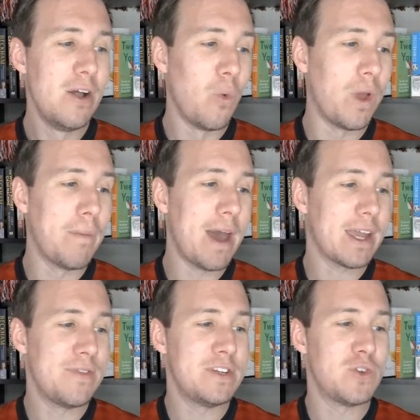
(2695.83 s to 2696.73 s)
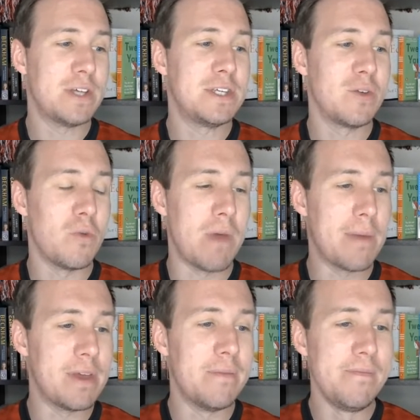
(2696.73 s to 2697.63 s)
Wing back in the dressing room,
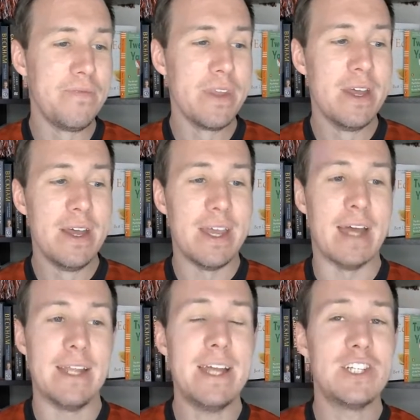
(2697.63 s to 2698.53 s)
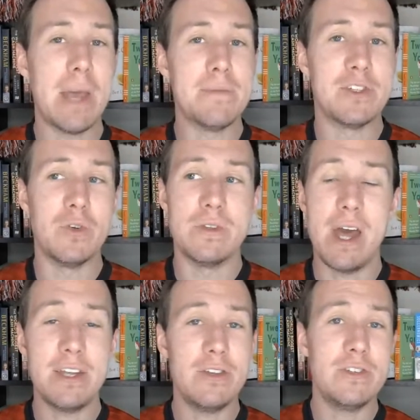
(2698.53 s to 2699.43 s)
maybe. Yeah, Dan James, dude,
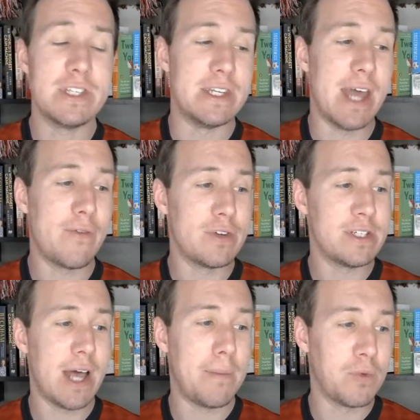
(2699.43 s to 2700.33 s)
that dude just never stopped